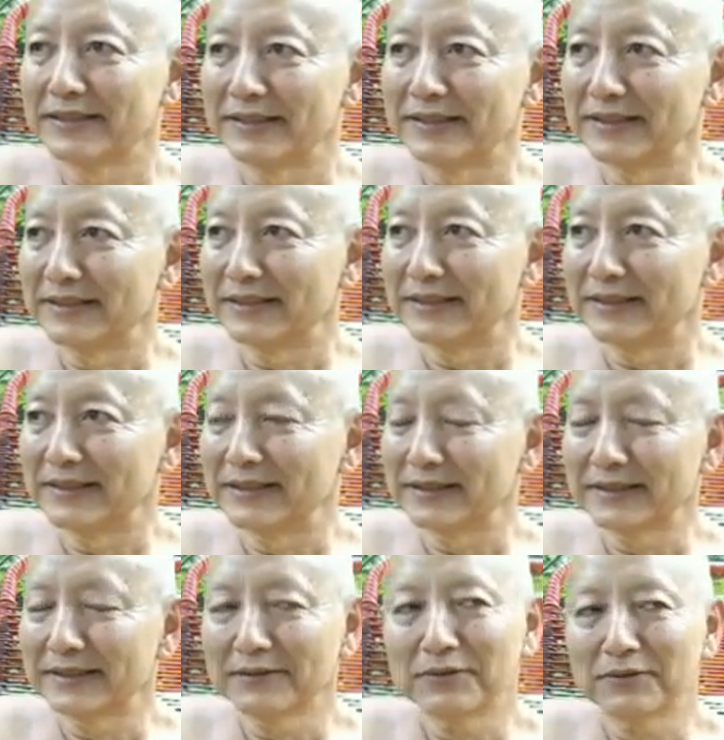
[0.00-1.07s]

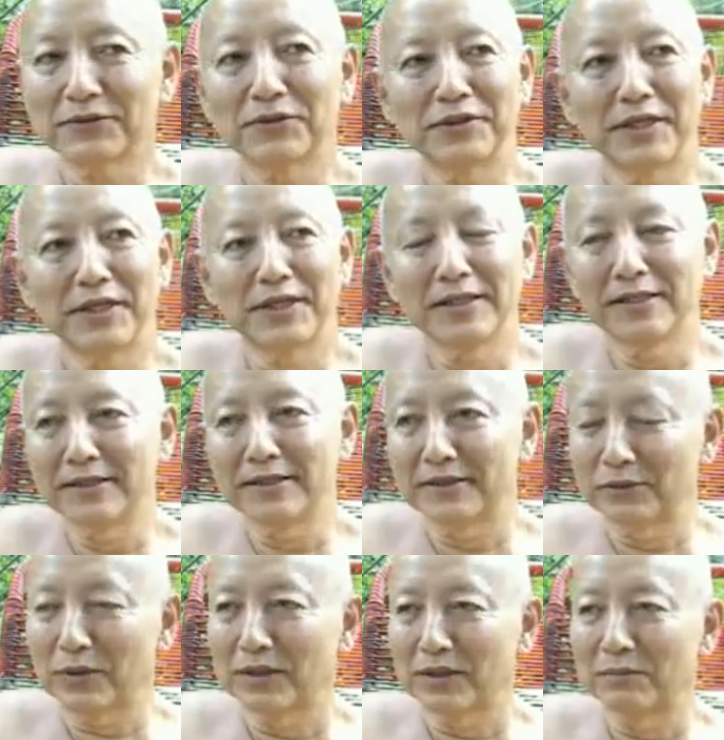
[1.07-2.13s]
I was ordained in a
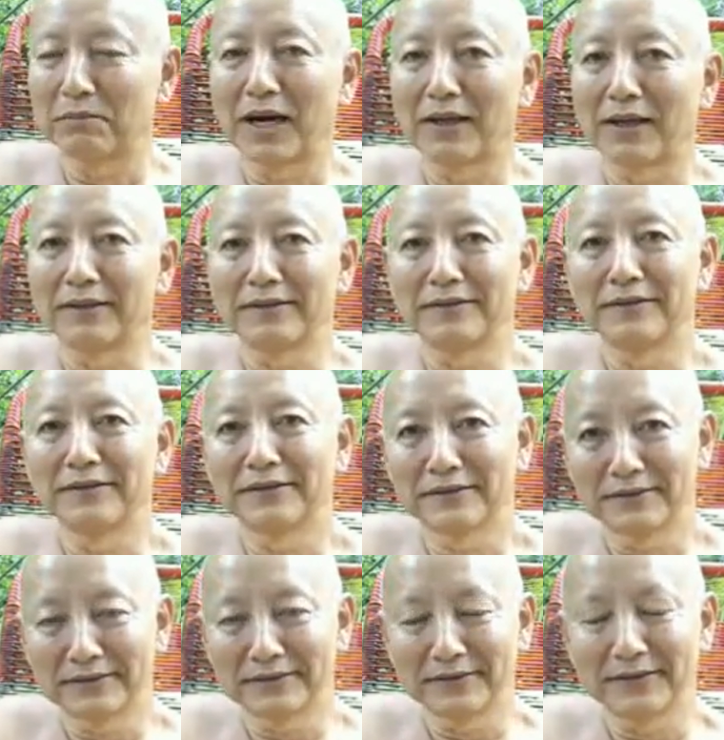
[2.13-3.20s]
Wat Ban,
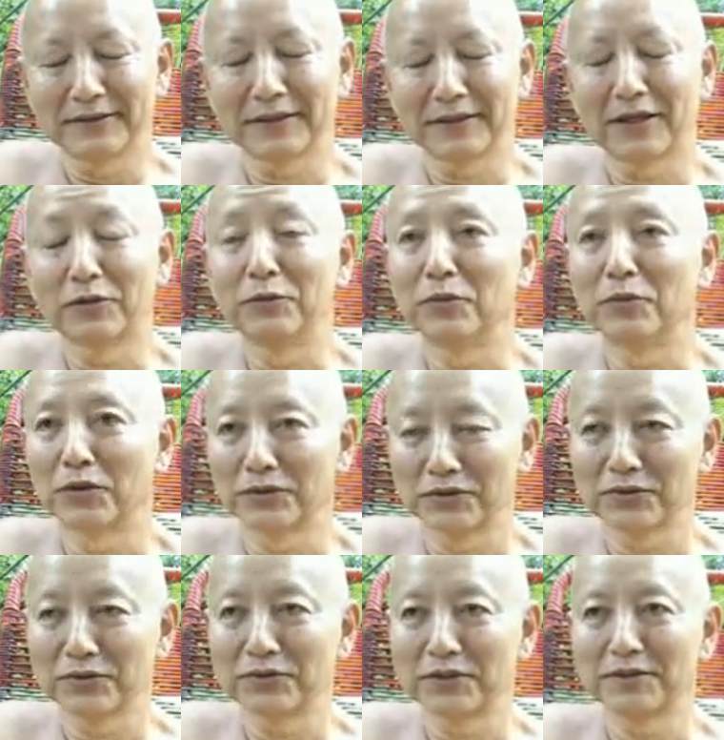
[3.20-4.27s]
in a town
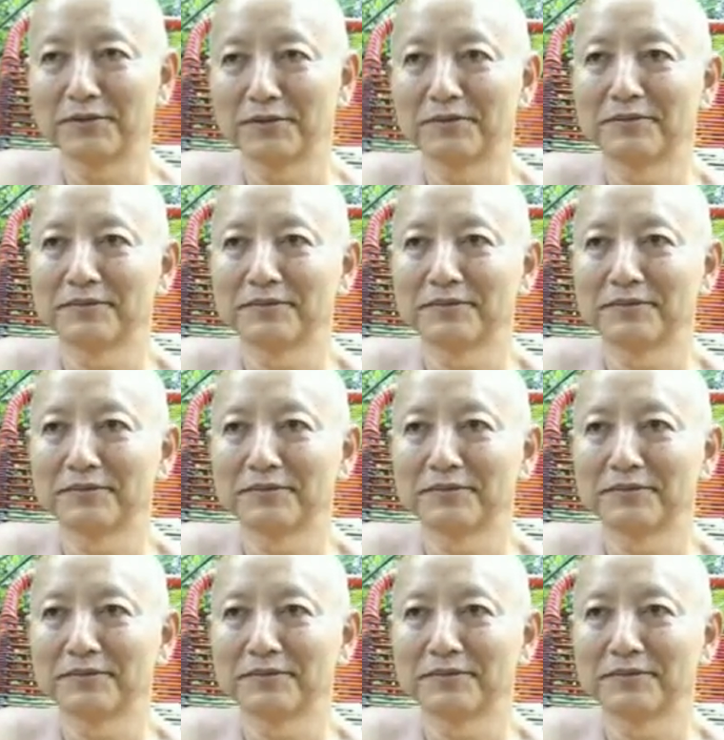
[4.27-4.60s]
monastery,